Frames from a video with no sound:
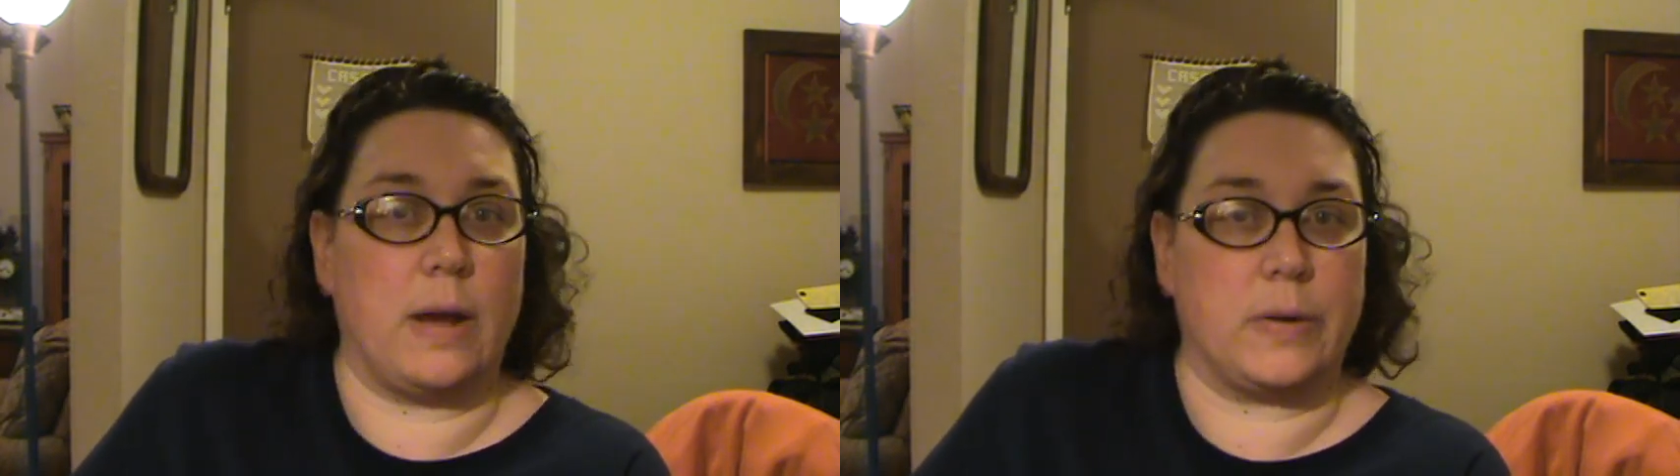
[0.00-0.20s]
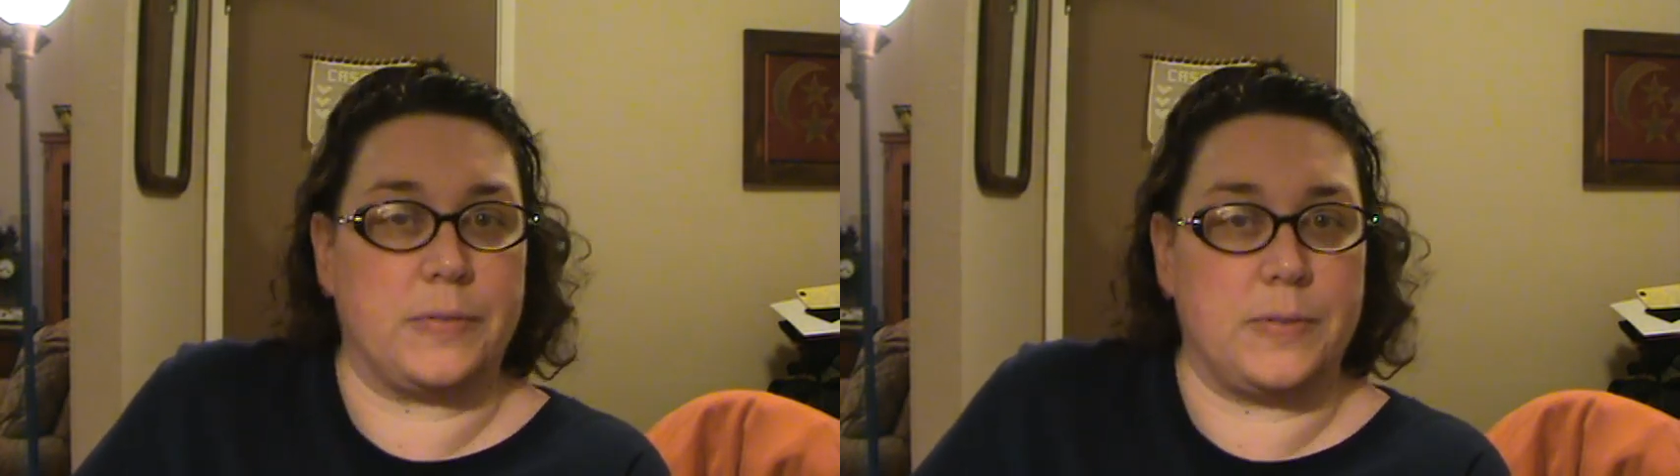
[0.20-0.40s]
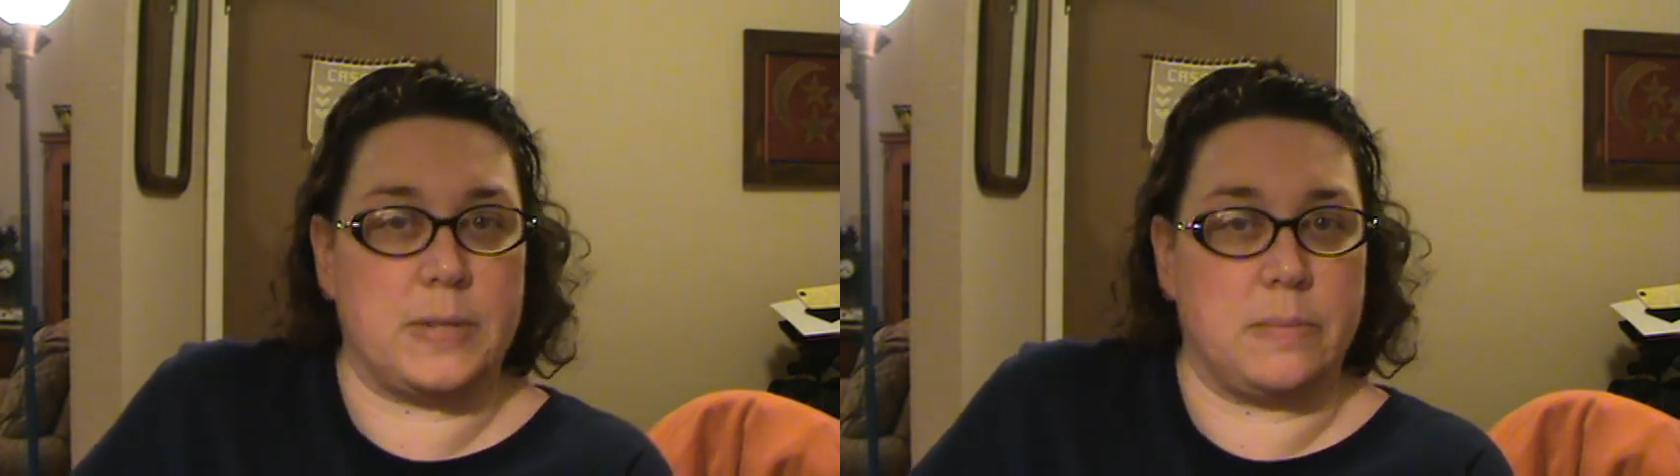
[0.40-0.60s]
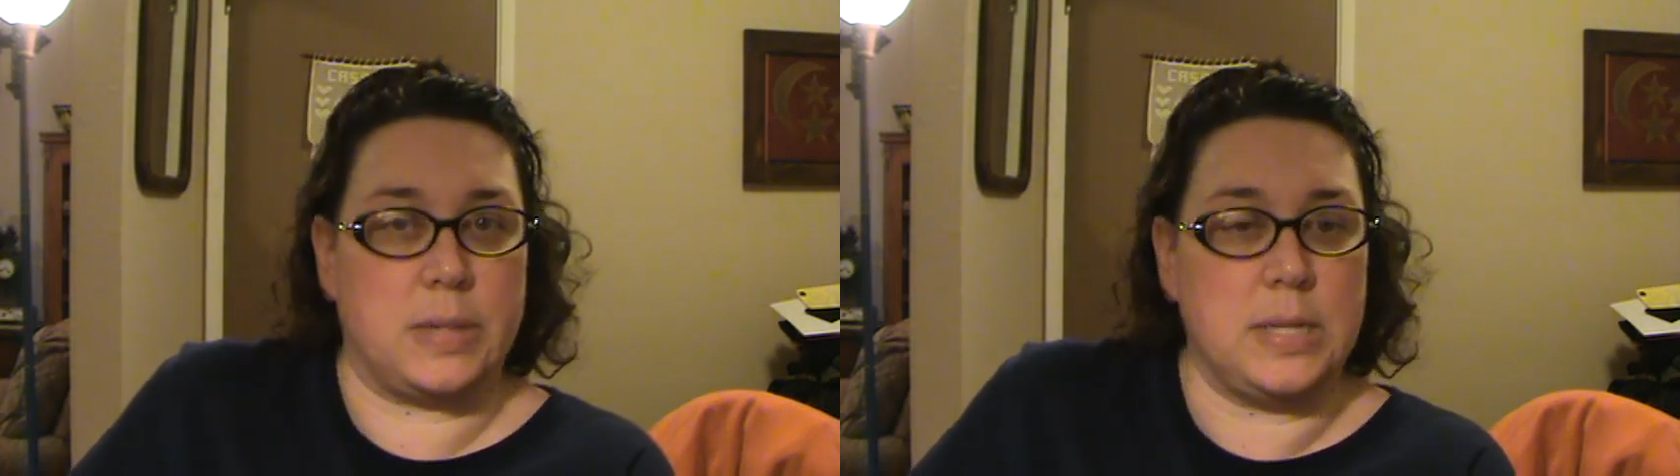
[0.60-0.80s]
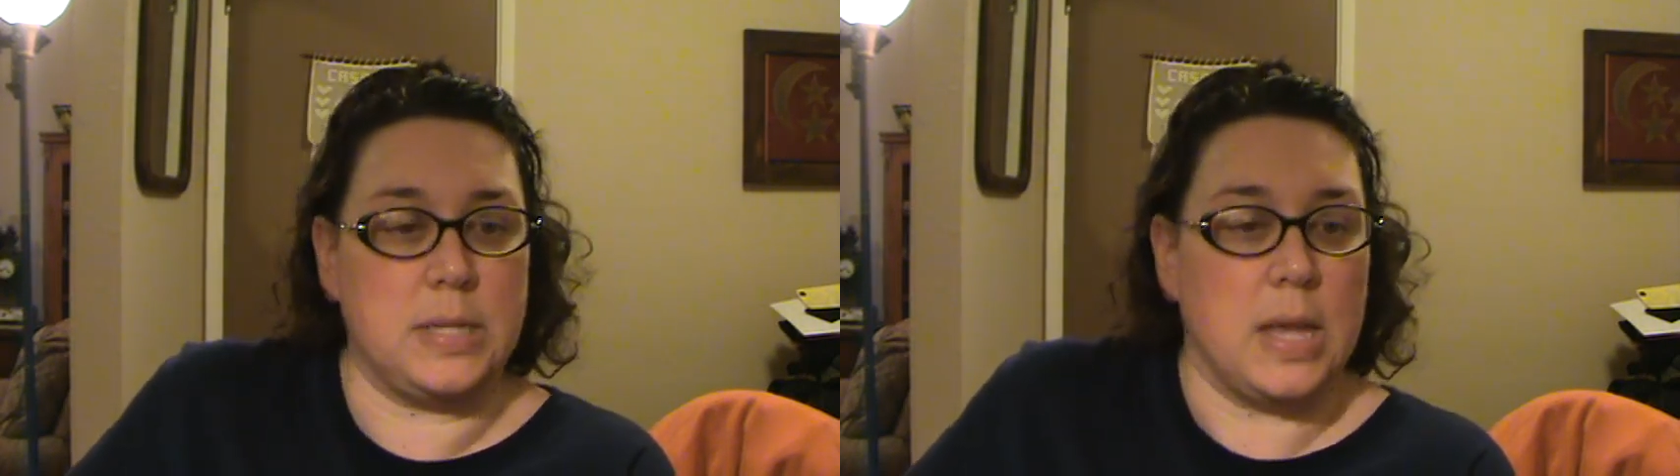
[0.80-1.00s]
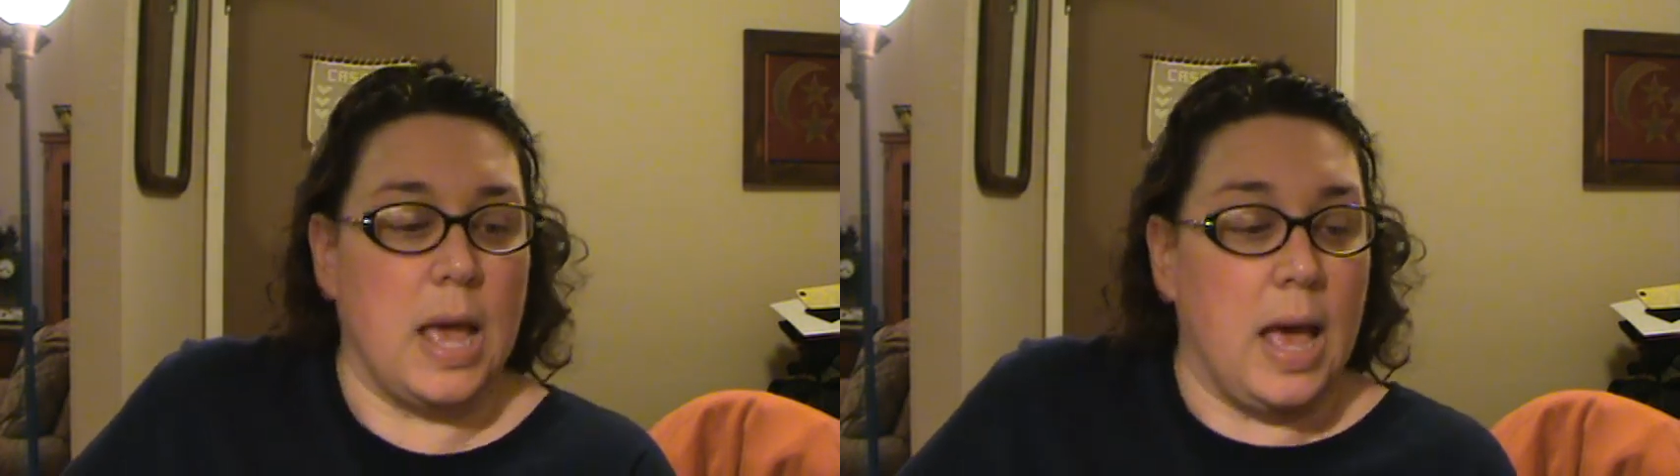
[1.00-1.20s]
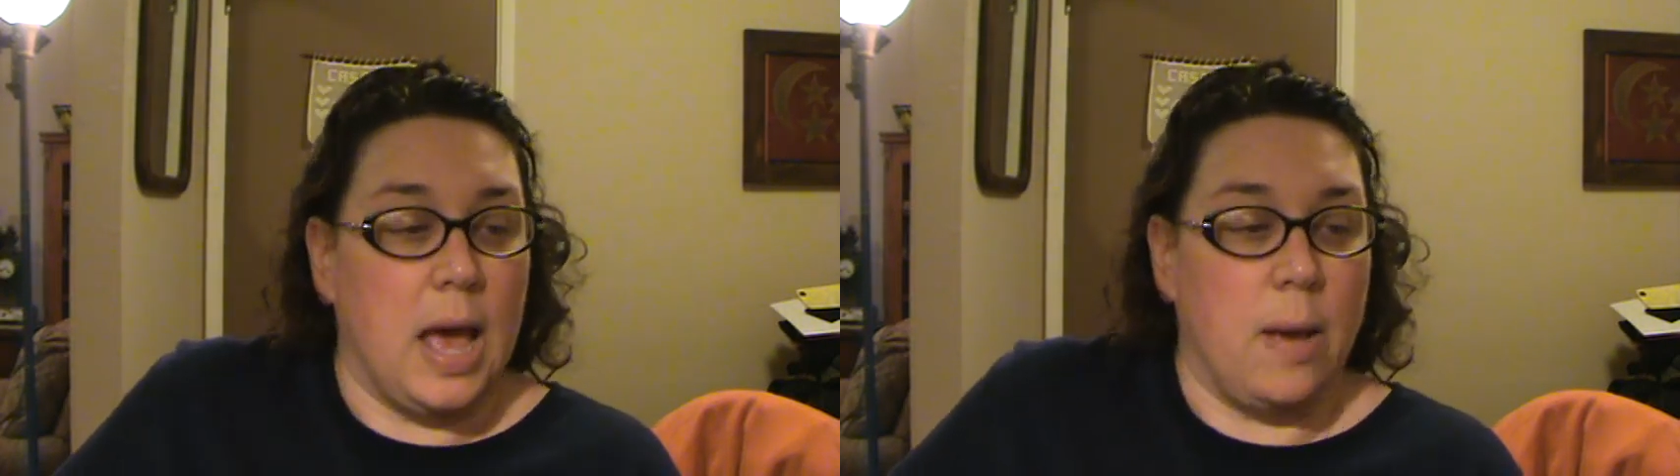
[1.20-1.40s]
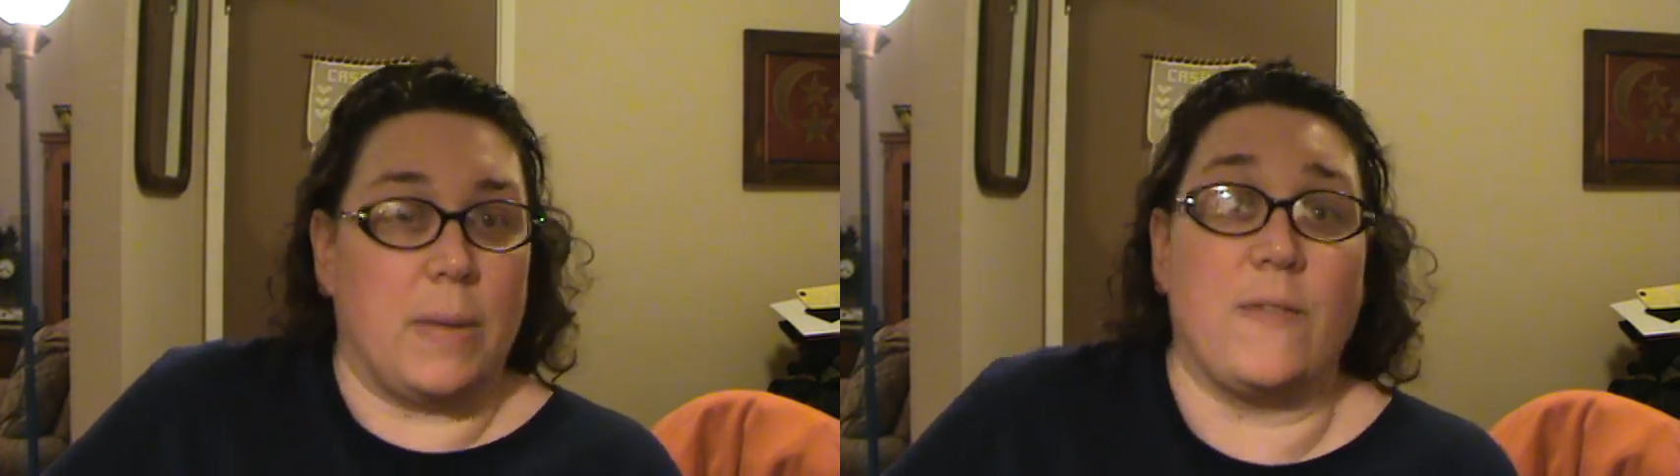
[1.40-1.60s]
hour and 15 minutes.
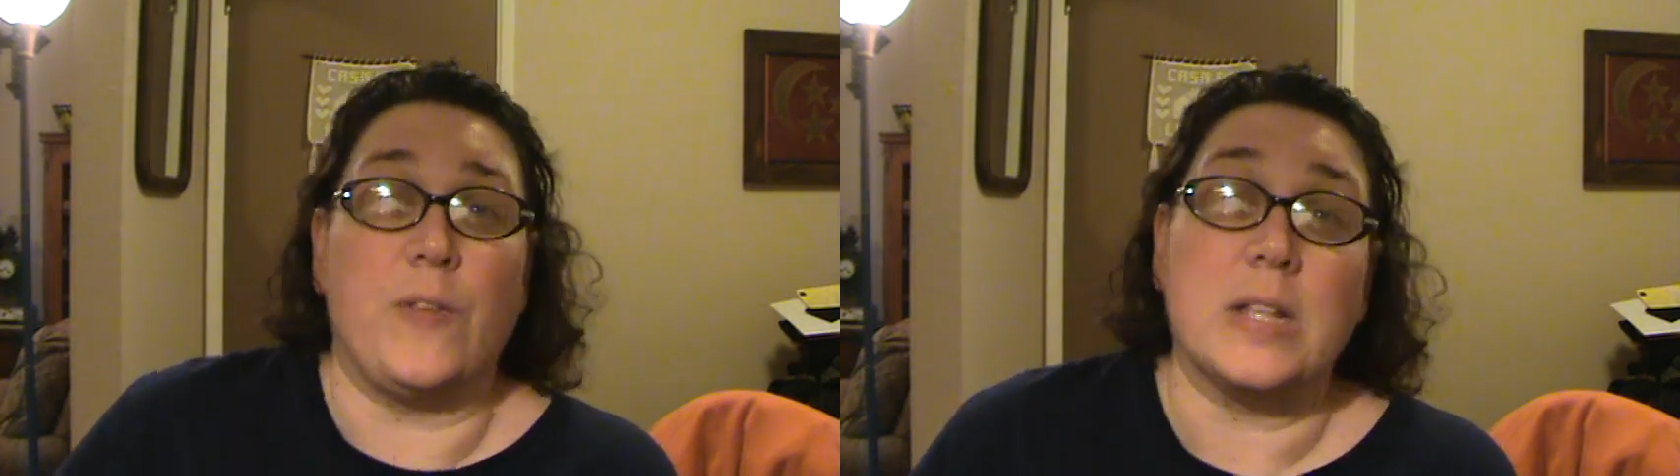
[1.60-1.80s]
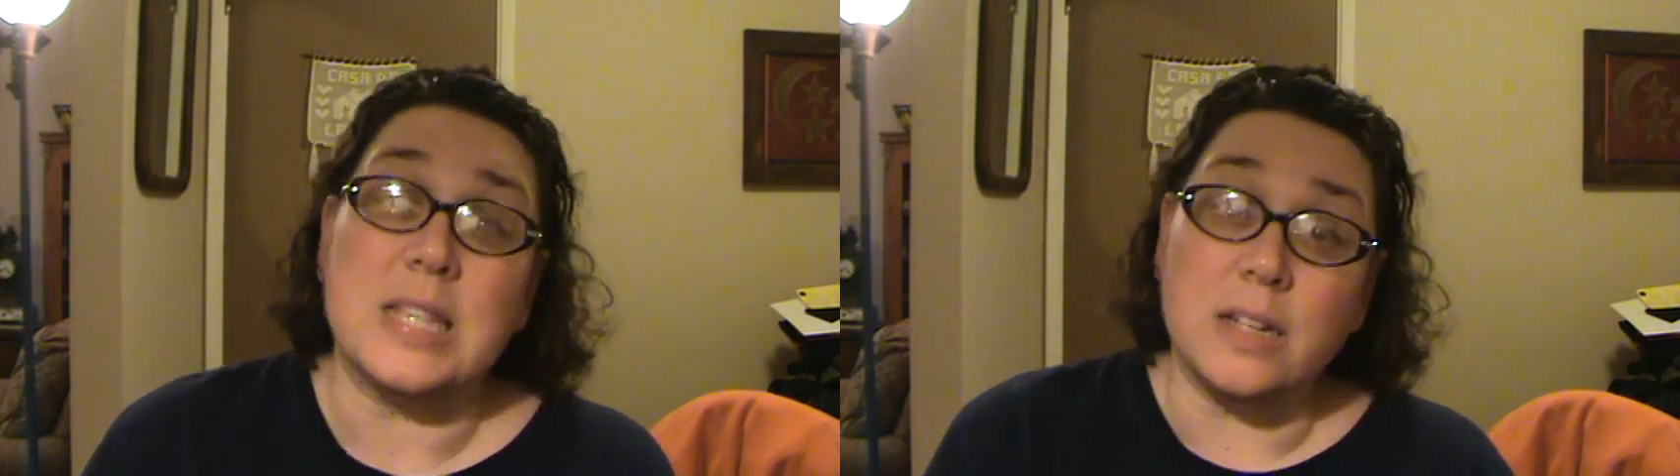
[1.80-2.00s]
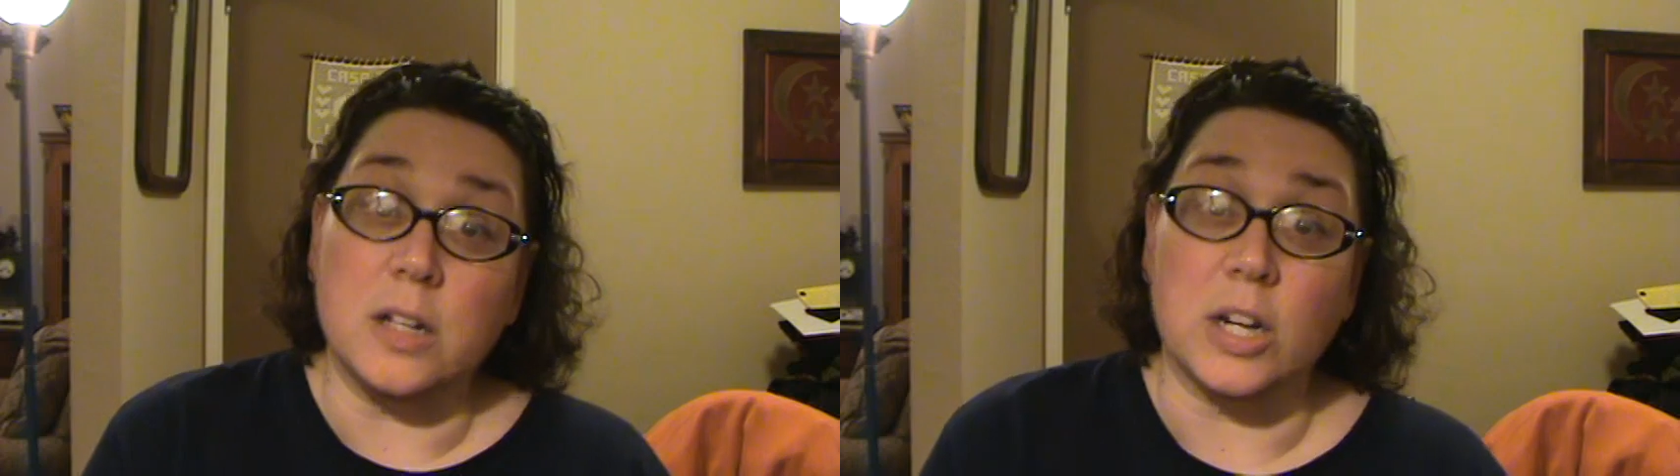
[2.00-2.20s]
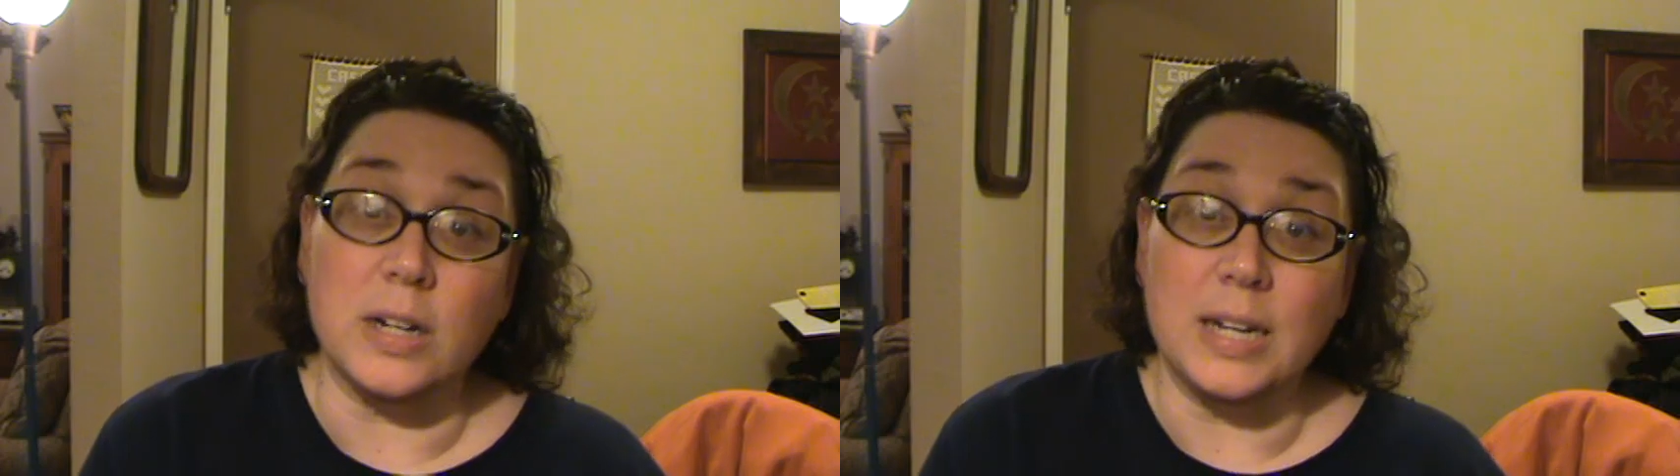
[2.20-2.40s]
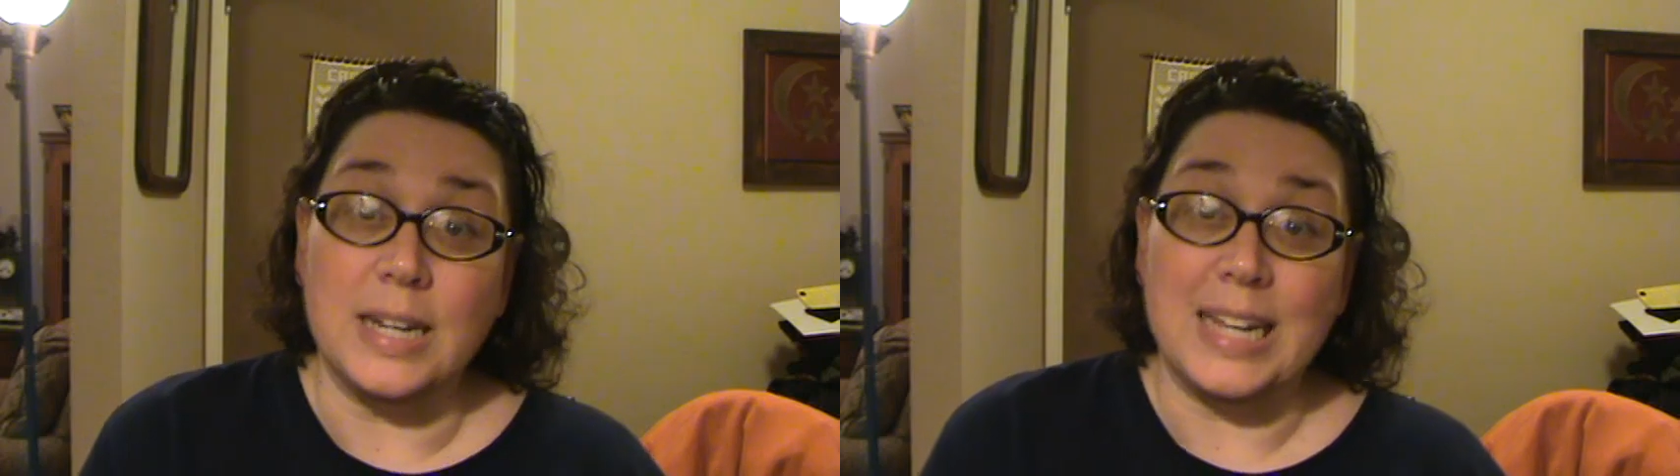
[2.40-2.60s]
My feet still hurt.